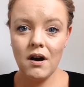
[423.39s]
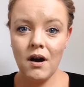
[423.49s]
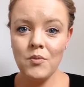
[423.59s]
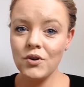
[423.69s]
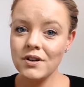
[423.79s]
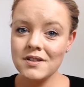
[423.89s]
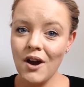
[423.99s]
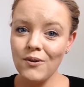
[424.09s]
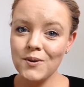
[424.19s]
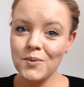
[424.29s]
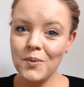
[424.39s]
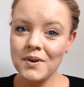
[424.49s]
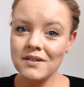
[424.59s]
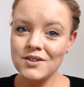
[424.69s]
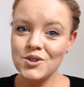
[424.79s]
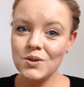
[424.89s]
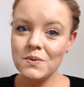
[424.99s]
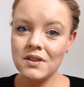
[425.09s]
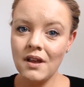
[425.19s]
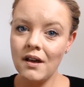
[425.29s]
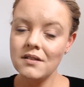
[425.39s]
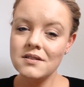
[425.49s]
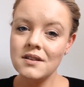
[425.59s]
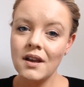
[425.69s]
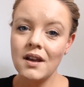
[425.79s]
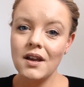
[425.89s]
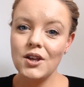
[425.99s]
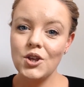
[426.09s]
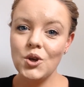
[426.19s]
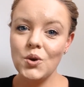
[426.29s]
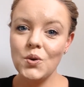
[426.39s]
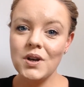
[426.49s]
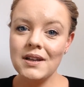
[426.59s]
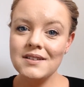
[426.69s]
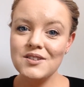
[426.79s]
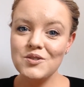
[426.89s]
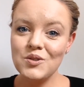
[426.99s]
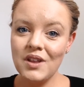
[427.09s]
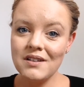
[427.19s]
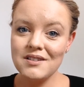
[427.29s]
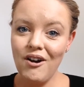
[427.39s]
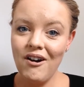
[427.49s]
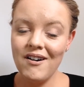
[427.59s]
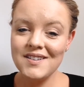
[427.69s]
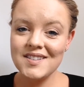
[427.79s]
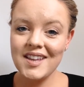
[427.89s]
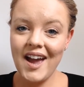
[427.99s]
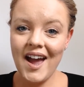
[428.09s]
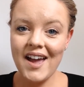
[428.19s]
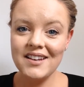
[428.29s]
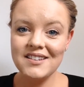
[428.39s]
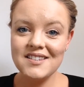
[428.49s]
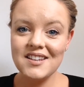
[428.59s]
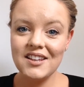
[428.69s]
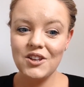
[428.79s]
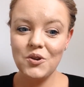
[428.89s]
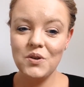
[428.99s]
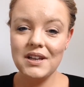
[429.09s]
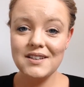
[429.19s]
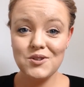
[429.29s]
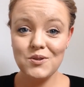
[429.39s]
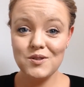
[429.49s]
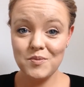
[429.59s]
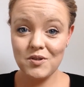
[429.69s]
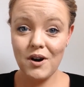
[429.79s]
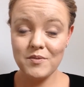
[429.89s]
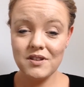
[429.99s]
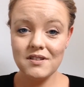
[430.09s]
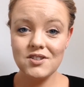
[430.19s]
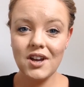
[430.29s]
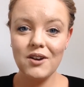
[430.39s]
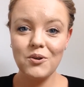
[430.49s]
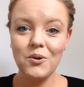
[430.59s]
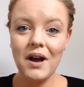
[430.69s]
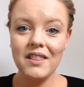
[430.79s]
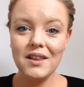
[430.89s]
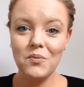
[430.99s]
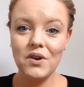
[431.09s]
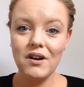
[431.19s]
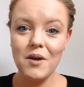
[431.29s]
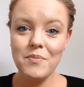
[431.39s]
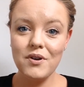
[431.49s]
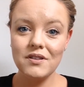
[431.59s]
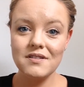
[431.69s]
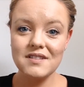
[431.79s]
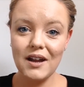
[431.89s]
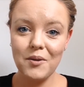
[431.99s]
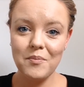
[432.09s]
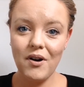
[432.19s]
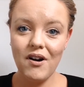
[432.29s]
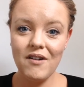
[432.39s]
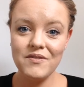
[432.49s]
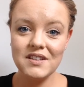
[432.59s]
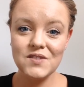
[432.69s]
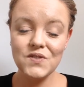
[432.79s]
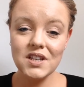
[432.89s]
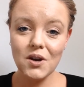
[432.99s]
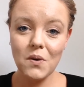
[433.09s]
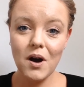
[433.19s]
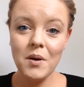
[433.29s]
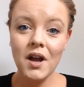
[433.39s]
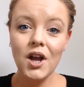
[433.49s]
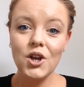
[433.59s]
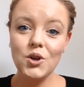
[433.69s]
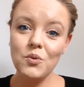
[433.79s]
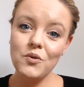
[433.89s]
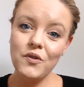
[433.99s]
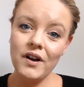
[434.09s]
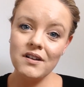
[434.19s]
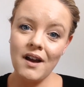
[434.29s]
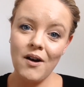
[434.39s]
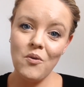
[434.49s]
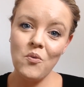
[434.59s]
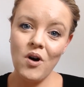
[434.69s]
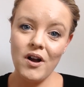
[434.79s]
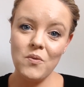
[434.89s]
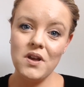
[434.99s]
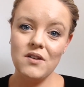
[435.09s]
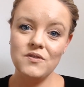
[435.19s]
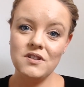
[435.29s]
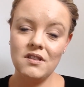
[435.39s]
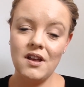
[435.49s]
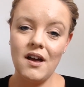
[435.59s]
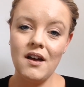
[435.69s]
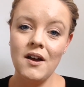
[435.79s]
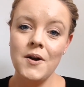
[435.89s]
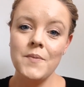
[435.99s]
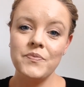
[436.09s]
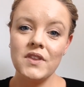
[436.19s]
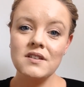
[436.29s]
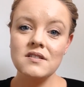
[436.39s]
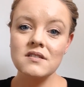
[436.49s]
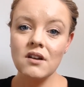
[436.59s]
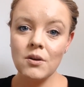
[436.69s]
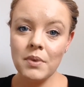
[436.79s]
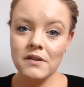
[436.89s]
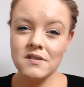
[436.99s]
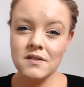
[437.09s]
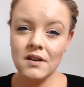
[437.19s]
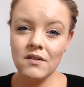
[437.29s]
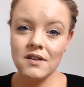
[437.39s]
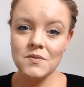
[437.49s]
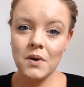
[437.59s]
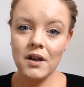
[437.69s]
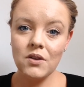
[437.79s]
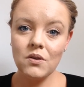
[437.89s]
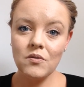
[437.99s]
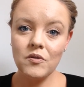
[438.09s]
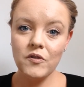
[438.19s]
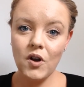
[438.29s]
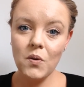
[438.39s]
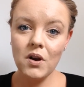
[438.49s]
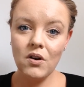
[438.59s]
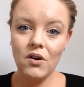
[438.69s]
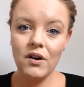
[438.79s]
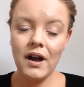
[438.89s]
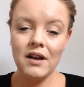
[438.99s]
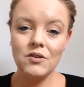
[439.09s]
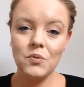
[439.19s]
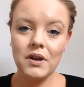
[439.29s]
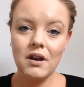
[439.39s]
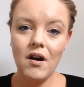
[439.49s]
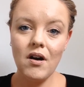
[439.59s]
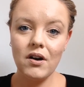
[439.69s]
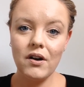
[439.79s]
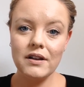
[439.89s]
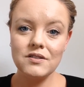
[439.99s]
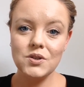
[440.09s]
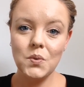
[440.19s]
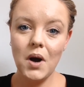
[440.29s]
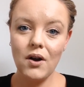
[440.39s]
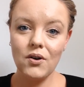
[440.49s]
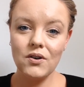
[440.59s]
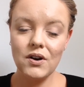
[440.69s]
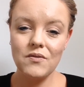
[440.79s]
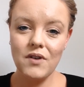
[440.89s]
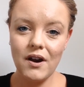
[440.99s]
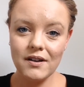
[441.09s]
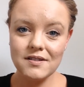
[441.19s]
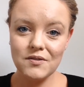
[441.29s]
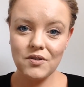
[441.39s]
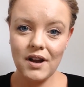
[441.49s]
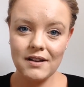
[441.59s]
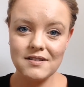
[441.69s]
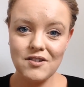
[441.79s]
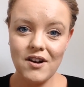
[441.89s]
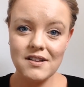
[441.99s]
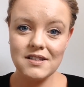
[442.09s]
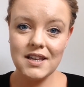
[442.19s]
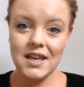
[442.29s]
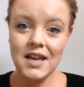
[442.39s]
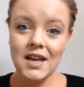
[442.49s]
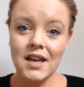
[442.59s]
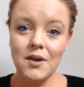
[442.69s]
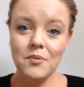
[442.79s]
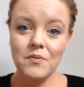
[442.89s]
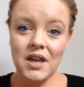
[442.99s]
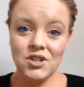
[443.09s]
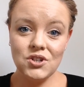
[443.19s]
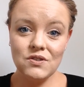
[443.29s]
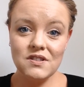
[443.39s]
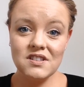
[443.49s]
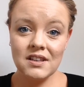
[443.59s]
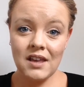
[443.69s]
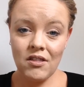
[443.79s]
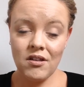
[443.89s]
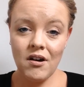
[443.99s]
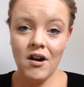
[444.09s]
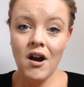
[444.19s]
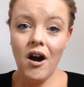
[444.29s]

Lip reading: I'm not going to tell you what we're going to do with that. You need to do that task and you need to subscribe to this channel, and then when I put the second part of this video up, you will find out why we have done that. This is going to be a series where you can follow along, and we are going to work on various different anxiety issues together.